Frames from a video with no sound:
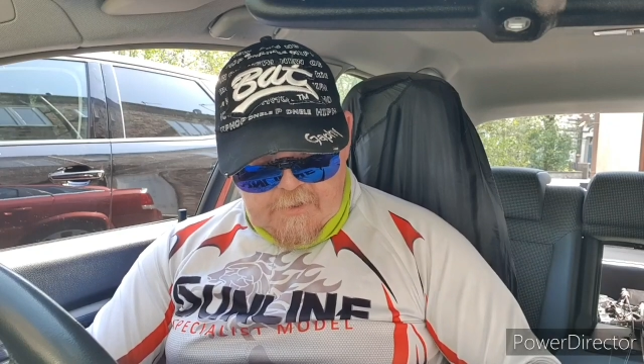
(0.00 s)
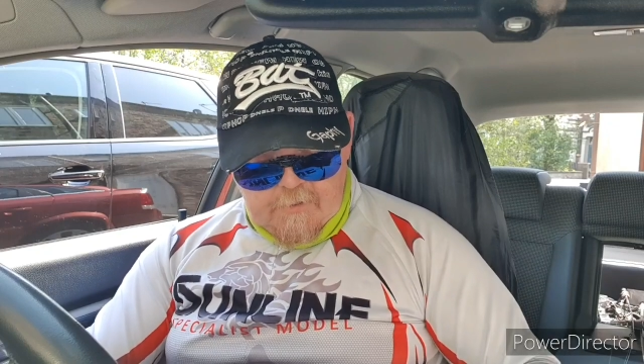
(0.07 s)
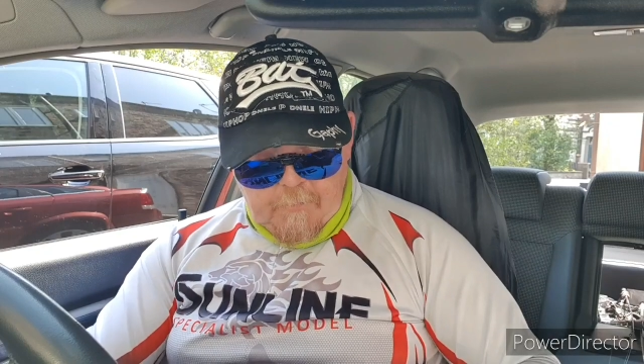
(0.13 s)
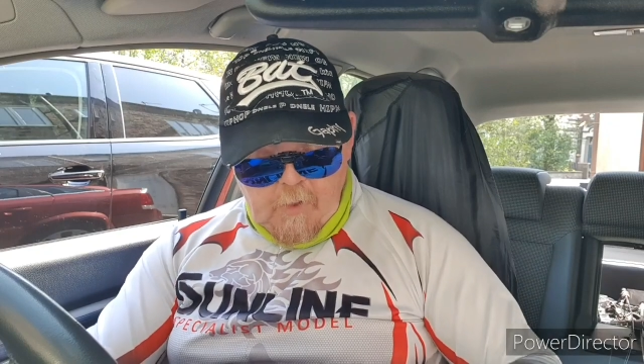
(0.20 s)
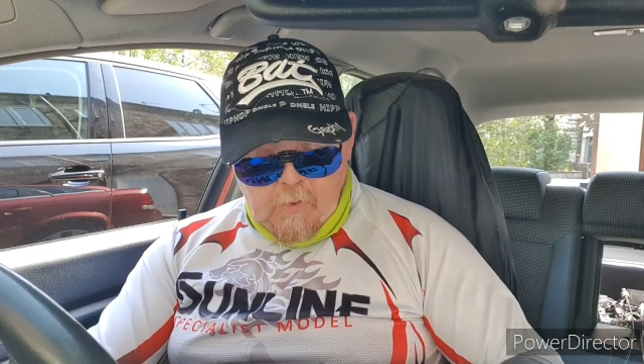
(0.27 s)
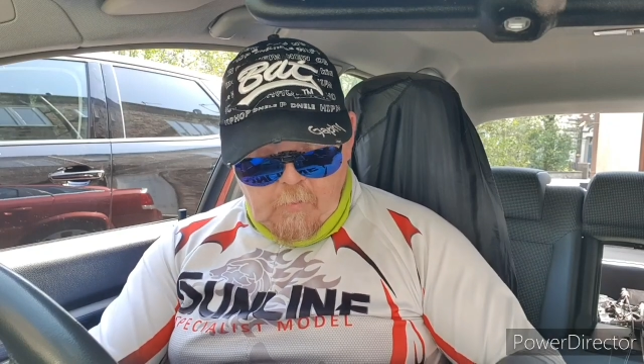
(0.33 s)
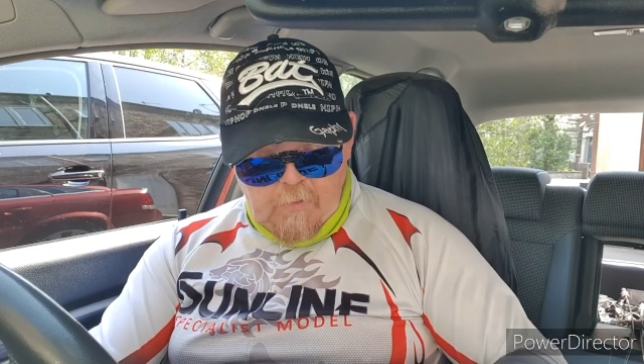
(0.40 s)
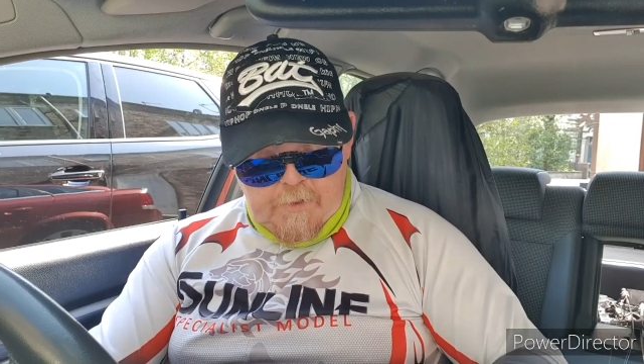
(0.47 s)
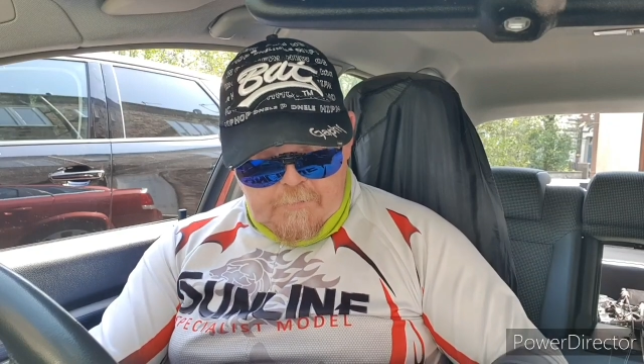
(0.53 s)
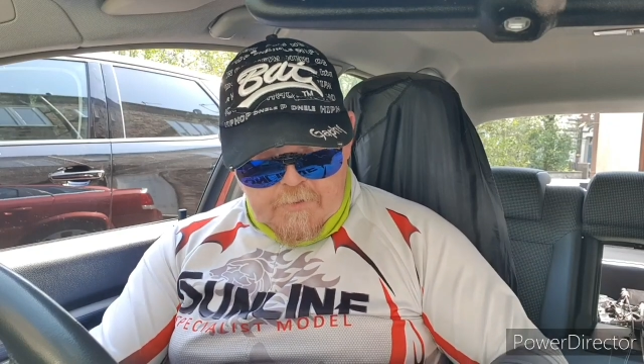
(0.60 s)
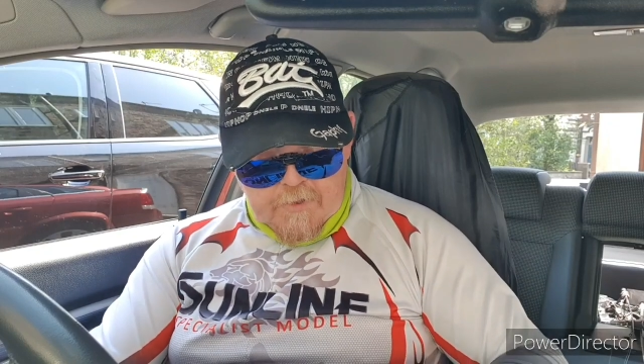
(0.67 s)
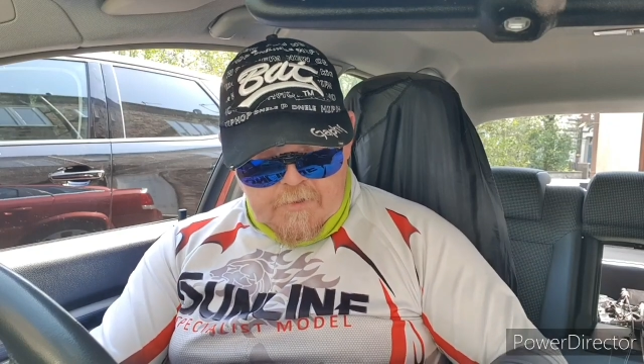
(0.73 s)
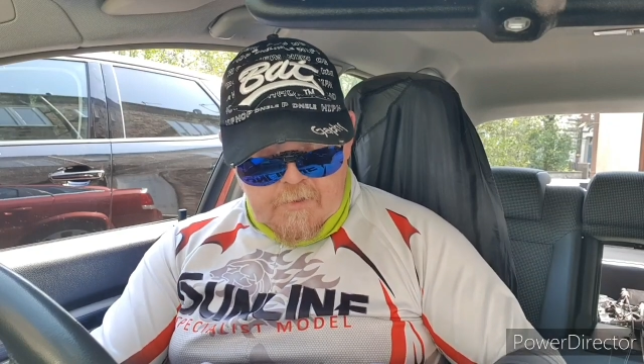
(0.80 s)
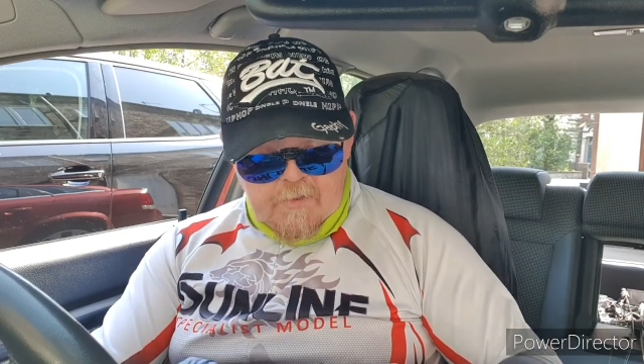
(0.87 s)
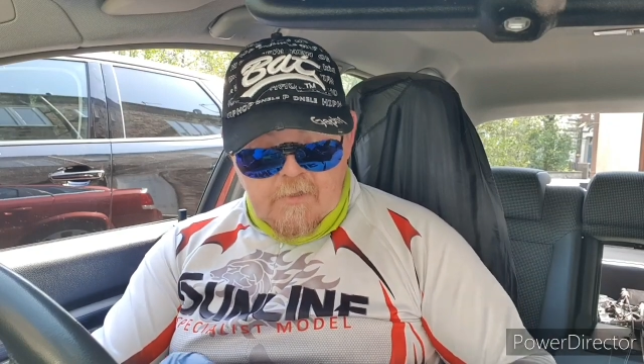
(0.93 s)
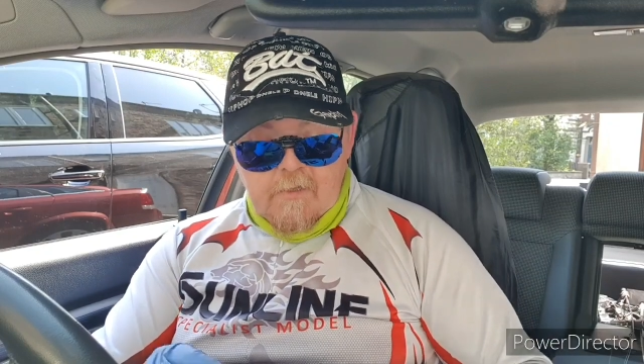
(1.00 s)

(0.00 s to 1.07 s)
are the bolt worms,